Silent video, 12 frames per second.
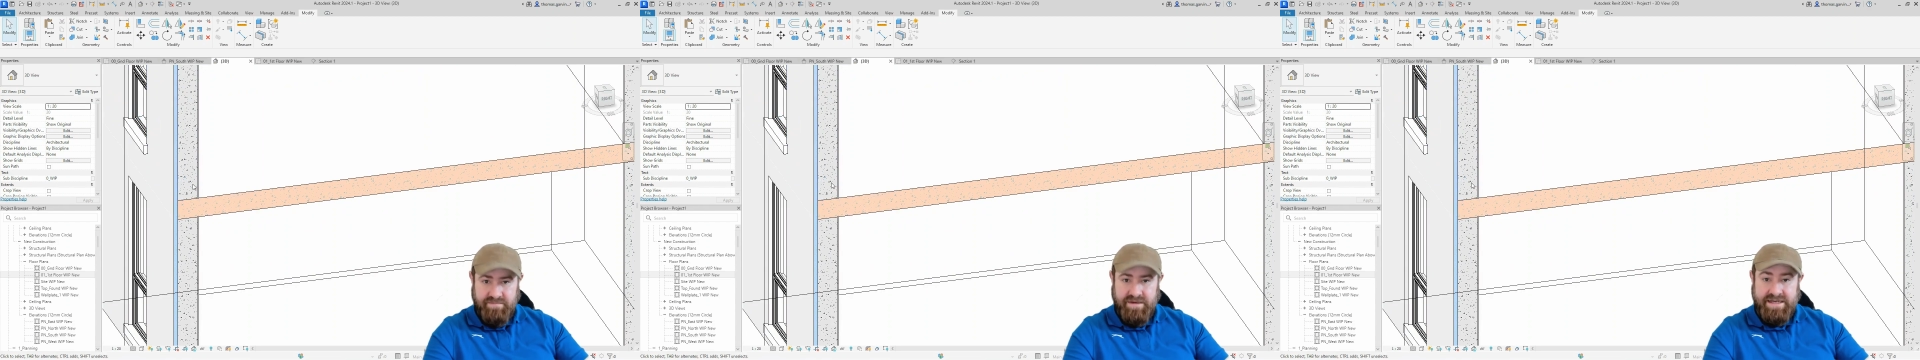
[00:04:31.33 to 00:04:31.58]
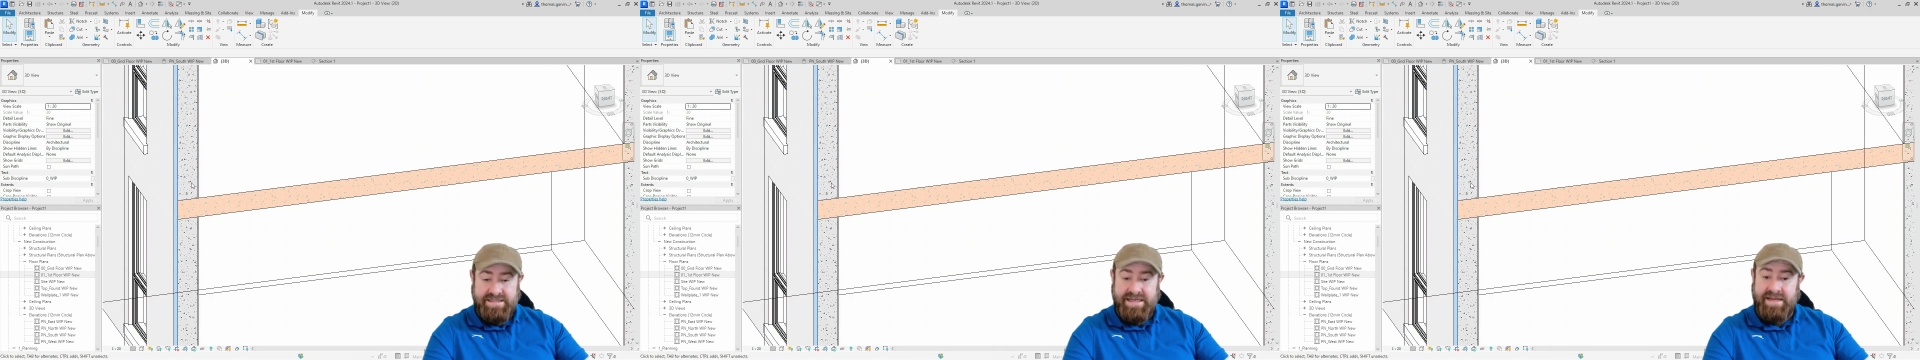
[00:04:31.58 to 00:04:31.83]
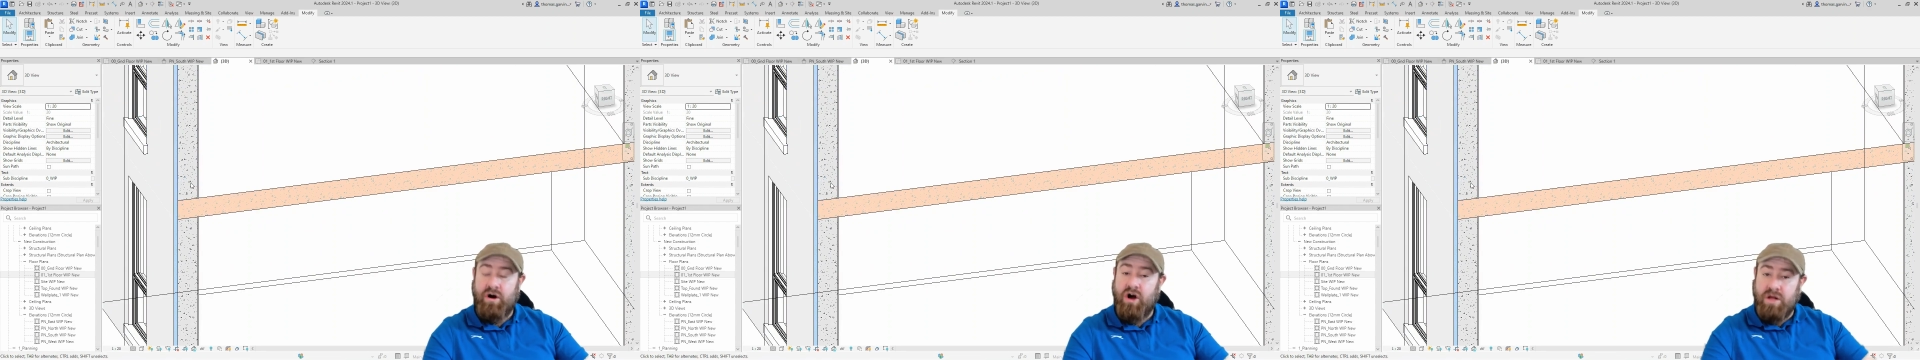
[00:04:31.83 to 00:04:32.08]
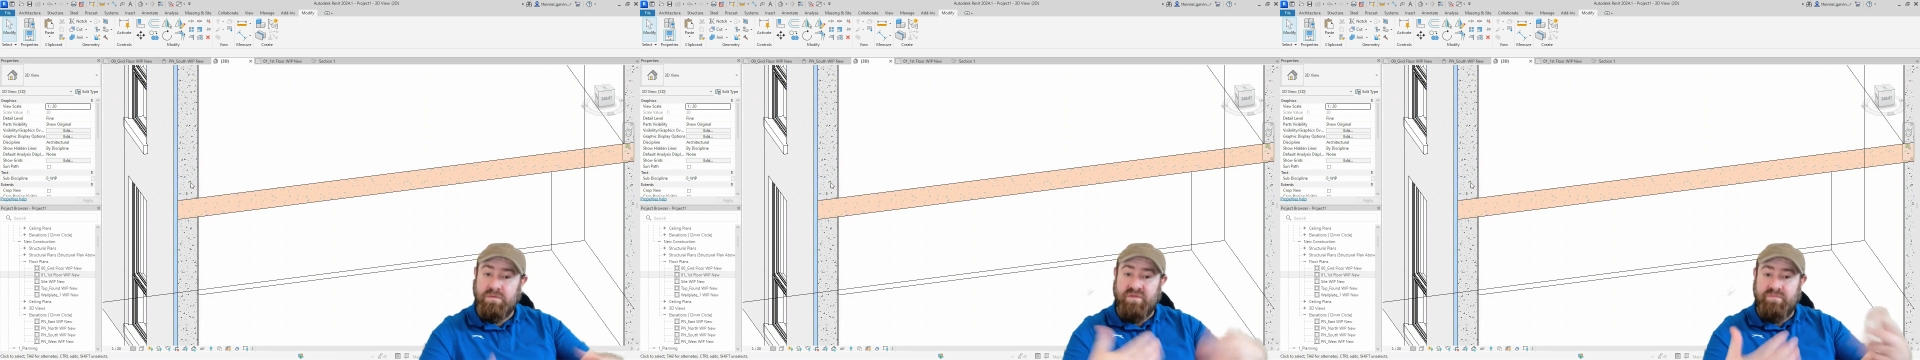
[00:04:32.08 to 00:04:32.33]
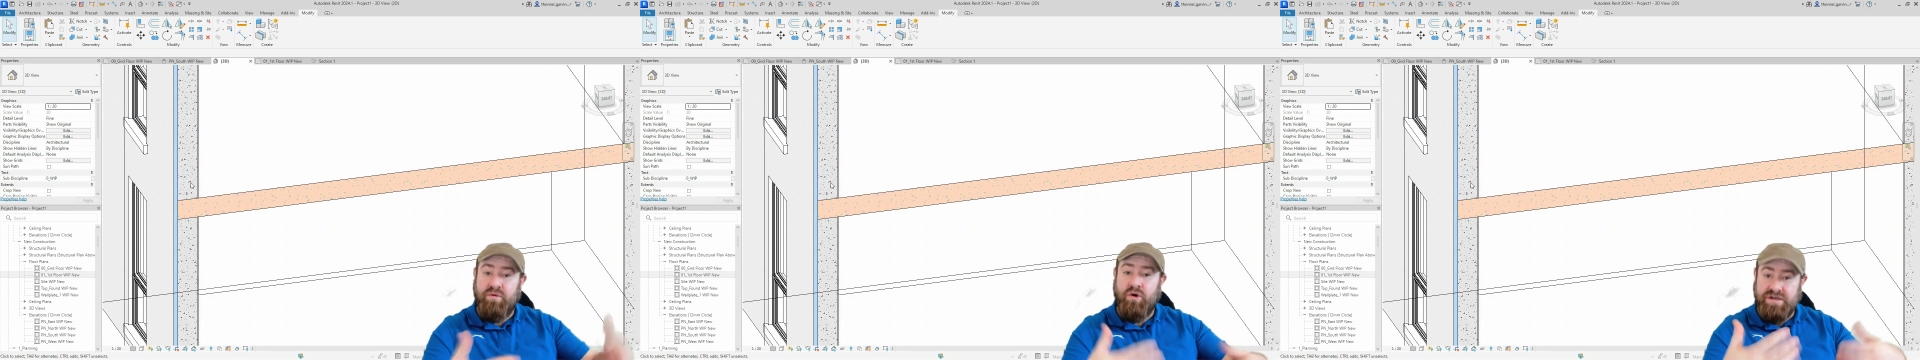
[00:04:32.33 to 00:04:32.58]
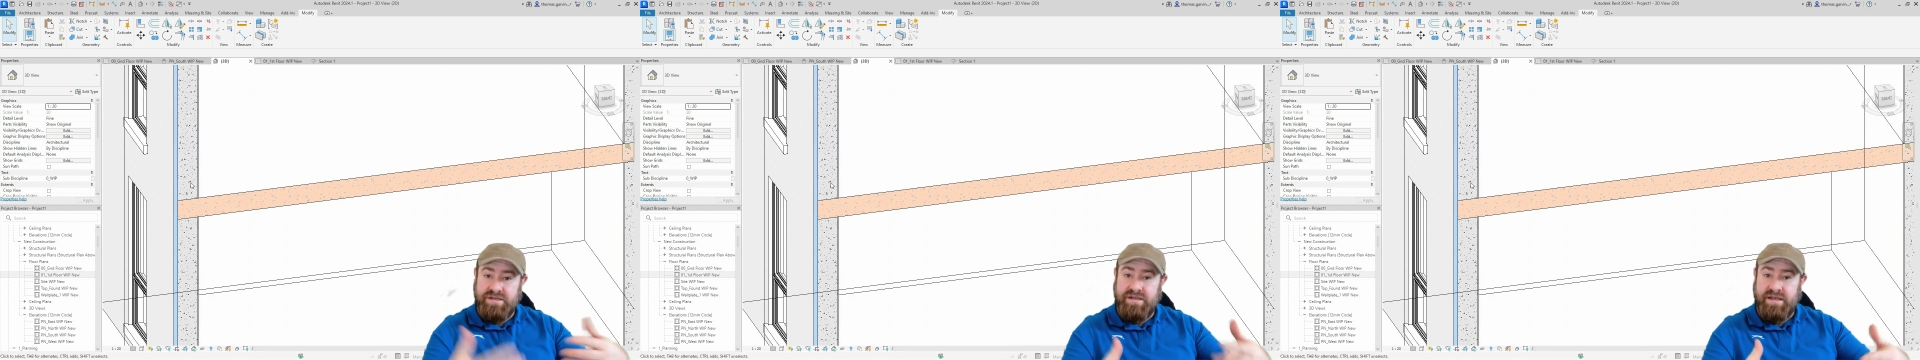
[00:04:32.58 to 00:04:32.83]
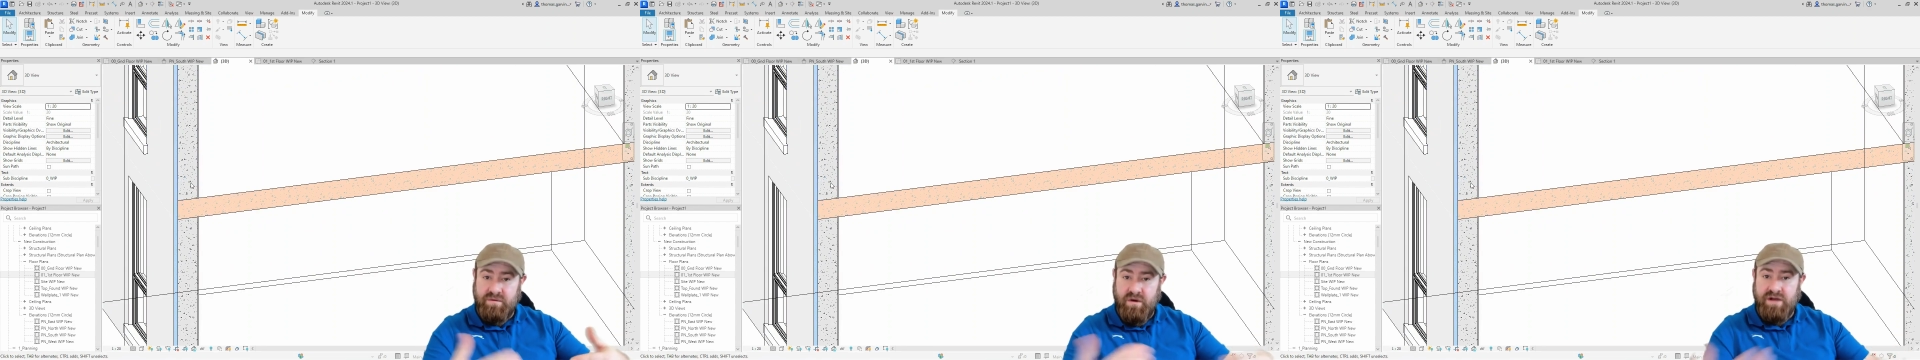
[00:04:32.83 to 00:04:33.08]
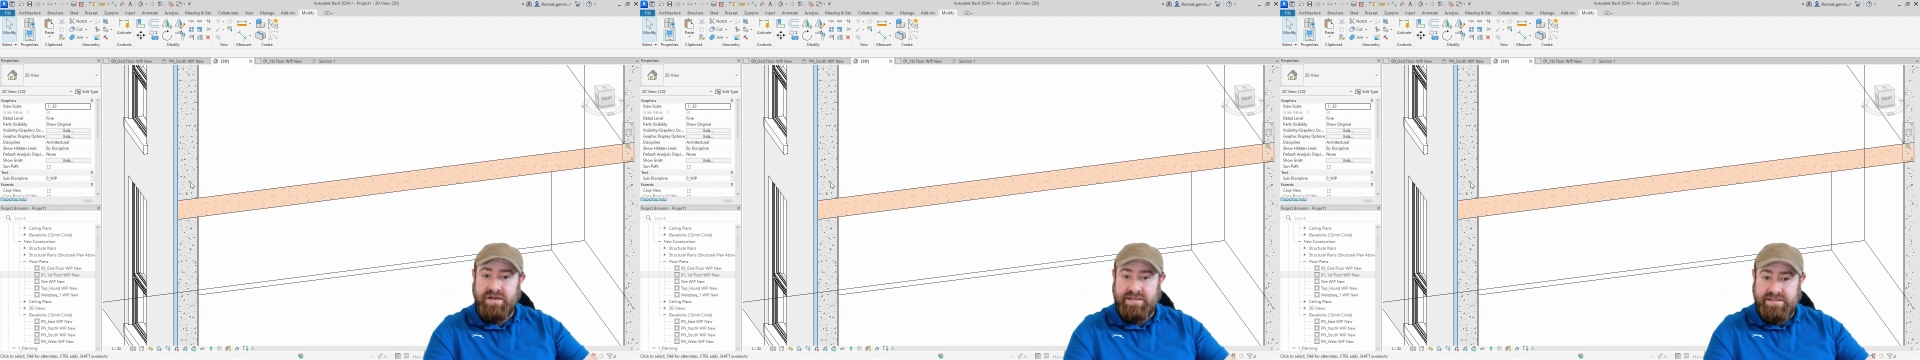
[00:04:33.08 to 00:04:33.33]
place, and all will report in
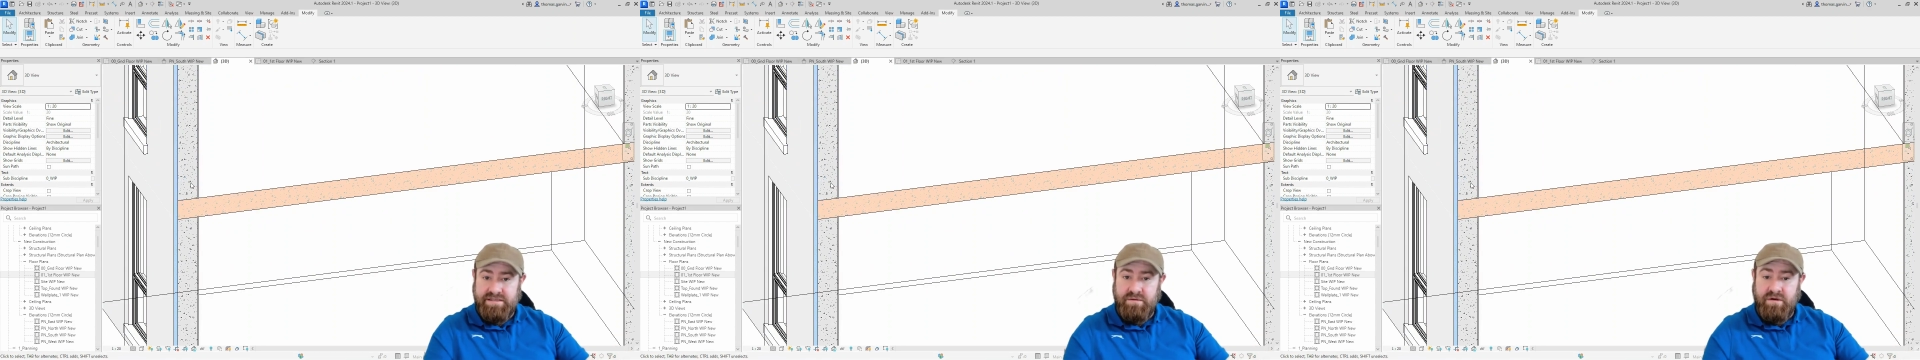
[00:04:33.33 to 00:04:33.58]
quantities and so